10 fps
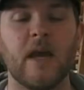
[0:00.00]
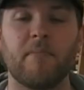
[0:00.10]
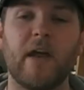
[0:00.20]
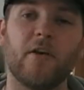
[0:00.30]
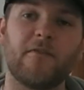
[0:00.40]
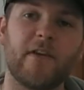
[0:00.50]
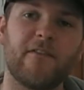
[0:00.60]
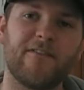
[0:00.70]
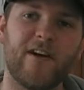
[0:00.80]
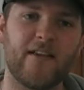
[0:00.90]
Many of their
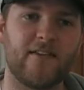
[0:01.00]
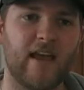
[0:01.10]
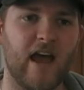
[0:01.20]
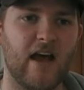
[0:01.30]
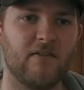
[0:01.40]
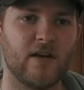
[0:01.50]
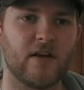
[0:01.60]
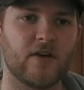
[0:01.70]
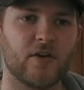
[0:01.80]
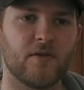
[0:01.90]
friends
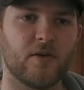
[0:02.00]
have